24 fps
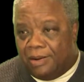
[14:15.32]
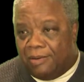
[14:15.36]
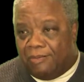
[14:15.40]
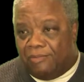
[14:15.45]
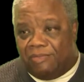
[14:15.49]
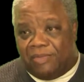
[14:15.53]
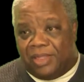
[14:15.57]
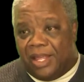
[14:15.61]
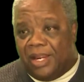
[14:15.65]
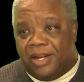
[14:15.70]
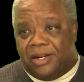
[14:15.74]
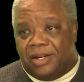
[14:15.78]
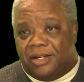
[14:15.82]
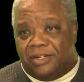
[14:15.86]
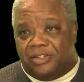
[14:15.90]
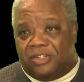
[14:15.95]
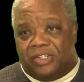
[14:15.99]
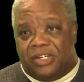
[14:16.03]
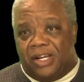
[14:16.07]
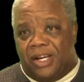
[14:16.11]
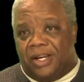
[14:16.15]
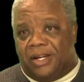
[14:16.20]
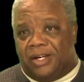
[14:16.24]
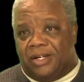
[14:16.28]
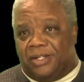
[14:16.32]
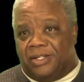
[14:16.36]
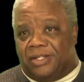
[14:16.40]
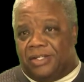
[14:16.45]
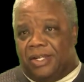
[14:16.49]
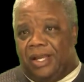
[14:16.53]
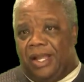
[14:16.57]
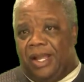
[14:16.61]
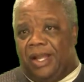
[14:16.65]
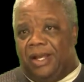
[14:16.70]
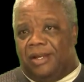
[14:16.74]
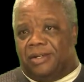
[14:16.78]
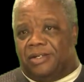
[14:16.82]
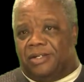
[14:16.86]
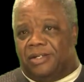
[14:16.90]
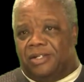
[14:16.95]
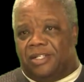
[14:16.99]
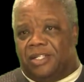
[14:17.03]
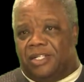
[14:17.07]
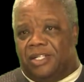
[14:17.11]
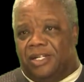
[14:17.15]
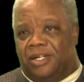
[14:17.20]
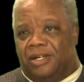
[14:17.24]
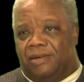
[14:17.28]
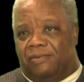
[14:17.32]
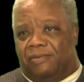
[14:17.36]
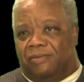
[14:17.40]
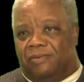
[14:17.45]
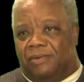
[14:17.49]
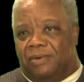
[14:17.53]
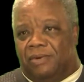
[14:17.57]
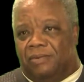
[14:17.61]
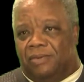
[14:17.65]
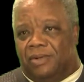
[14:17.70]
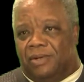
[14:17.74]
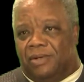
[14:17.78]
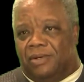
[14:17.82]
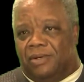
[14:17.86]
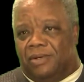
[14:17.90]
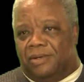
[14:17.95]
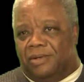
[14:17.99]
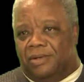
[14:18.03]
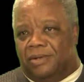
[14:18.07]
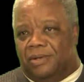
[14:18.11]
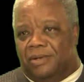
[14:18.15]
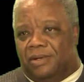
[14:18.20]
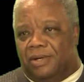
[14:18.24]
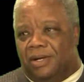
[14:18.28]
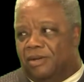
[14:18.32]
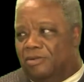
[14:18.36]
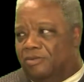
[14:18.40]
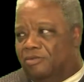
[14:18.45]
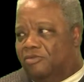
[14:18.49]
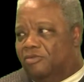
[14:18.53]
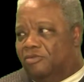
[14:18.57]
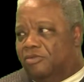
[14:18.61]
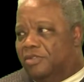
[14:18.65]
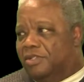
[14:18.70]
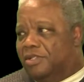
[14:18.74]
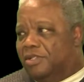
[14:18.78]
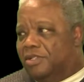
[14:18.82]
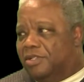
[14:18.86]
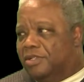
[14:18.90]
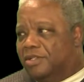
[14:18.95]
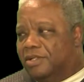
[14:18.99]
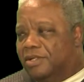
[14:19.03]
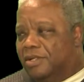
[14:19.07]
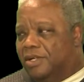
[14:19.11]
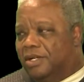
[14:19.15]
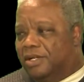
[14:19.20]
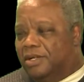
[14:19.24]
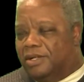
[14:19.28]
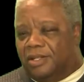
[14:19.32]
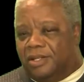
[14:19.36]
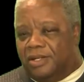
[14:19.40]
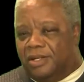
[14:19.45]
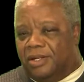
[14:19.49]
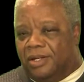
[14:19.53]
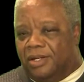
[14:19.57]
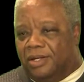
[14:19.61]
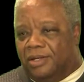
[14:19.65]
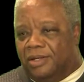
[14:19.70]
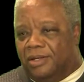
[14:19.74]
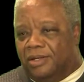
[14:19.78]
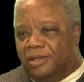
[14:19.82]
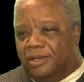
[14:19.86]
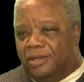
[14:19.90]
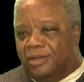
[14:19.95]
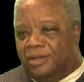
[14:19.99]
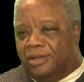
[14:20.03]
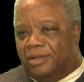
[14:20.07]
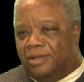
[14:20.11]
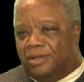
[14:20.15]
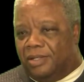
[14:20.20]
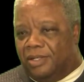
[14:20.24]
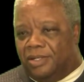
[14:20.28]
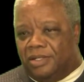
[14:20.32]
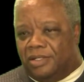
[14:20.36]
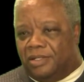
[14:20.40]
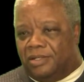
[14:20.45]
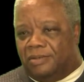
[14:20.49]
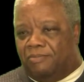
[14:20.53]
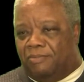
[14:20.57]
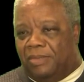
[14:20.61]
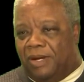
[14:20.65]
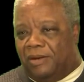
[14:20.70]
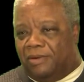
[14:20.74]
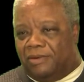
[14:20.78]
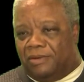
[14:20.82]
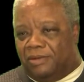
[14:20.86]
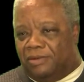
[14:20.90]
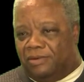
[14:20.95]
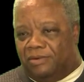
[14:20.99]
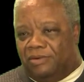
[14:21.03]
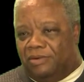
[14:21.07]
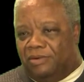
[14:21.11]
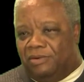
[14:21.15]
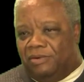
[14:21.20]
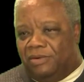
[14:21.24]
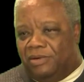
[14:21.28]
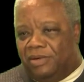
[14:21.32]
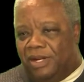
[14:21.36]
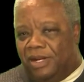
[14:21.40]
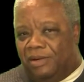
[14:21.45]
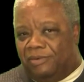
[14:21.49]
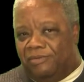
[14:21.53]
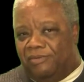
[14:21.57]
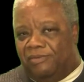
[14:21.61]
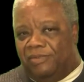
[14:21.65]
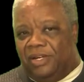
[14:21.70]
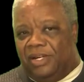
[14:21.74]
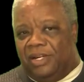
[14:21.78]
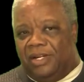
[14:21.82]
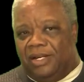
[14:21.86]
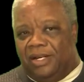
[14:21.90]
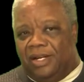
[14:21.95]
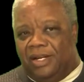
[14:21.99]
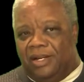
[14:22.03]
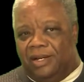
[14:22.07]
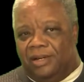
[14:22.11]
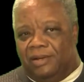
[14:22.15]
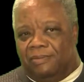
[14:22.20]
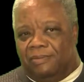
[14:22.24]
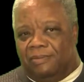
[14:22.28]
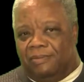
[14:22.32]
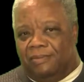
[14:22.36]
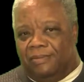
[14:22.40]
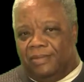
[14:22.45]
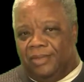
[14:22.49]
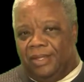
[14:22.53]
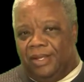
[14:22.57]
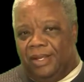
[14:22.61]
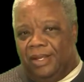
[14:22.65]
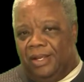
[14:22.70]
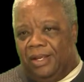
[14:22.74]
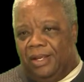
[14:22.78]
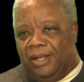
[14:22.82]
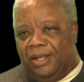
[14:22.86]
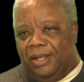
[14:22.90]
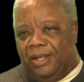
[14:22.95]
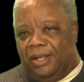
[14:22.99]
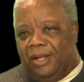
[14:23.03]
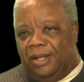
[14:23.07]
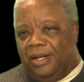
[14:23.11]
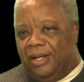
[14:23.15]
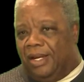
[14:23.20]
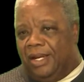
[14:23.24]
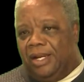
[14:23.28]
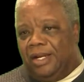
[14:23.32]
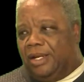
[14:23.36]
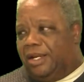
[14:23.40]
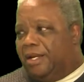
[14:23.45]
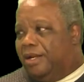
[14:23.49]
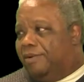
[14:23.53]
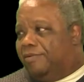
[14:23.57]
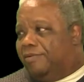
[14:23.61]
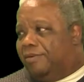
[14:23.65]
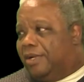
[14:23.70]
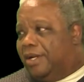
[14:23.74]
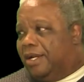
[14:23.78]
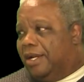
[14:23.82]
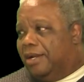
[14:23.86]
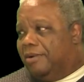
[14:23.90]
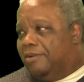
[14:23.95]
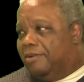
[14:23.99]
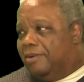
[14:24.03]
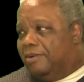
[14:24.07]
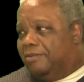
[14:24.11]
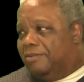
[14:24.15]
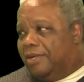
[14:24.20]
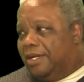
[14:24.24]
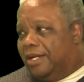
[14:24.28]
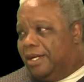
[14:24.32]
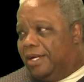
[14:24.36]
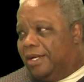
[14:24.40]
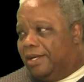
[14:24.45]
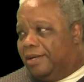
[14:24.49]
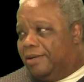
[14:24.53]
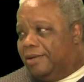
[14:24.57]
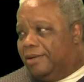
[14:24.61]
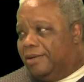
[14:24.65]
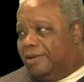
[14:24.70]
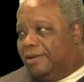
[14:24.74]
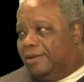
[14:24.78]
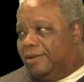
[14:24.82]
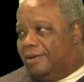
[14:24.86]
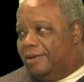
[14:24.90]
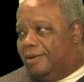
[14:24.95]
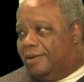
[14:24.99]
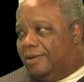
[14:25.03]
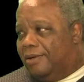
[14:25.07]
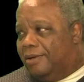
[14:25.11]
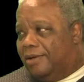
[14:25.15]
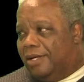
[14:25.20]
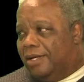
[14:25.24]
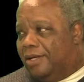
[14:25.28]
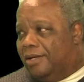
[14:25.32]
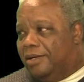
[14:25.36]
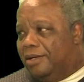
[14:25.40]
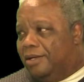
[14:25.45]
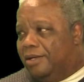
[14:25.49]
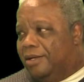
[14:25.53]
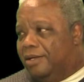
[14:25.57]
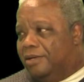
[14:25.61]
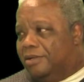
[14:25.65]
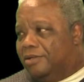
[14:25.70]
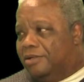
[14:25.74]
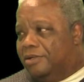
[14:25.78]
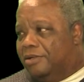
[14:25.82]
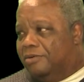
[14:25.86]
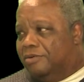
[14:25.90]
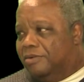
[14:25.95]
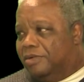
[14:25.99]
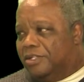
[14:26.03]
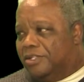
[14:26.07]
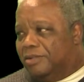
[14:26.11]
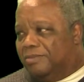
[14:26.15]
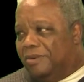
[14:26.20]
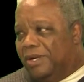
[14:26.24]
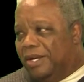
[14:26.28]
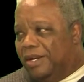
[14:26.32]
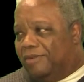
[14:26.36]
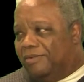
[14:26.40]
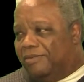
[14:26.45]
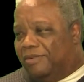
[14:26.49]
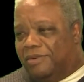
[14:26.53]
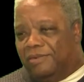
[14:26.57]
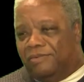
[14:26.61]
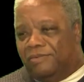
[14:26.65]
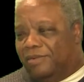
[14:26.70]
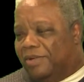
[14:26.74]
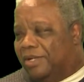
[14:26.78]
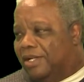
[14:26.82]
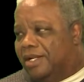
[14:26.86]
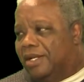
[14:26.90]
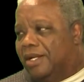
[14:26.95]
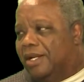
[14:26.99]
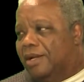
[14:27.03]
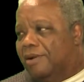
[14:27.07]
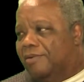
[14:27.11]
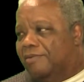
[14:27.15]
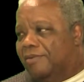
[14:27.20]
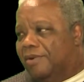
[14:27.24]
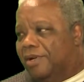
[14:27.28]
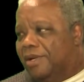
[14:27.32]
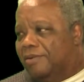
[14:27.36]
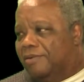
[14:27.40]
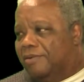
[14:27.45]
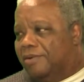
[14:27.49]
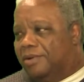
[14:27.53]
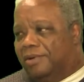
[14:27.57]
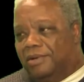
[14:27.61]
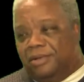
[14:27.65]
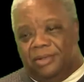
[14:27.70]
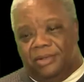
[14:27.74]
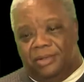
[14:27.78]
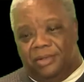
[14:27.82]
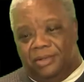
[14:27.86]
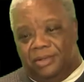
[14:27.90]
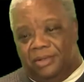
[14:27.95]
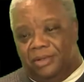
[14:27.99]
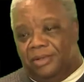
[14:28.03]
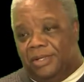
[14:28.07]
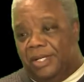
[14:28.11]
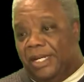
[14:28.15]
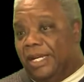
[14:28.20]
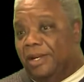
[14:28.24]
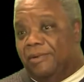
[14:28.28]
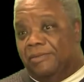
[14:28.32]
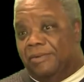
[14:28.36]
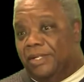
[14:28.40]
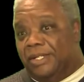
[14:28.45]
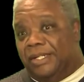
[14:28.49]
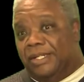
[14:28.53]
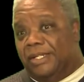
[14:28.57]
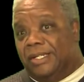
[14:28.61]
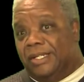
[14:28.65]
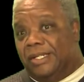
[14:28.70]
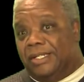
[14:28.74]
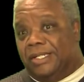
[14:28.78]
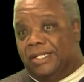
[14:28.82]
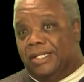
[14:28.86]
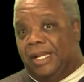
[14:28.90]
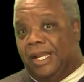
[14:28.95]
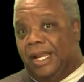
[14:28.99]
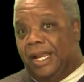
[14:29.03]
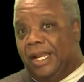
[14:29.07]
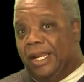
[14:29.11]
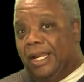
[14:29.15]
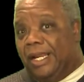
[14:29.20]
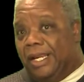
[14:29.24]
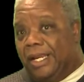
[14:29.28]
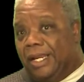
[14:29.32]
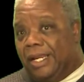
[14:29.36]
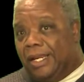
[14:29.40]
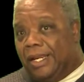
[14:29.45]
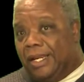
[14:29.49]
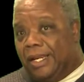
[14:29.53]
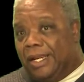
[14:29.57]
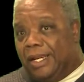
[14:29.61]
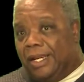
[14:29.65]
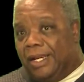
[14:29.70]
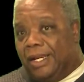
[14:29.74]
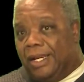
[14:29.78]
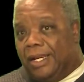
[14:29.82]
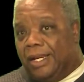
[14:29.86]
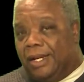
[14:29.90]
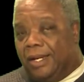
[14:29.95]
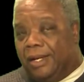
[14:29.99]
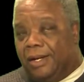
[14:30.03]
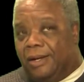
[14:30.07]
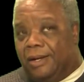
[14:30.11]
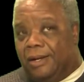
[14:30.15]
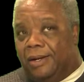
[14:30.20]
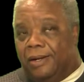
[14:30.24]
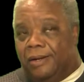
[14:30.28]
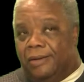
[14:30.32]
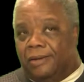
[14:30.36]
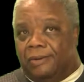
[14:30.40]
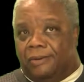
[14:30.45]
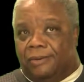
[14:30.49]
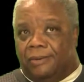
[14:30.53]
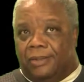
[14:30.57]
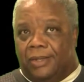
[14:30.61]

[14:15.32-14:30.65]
they didn't check us out to see if we were on drugs or anything. They just bought us. You know, I was Vietnam. They didn't care if you came home or not. There's no respect for the Vietnam veteran, even to this day. You know.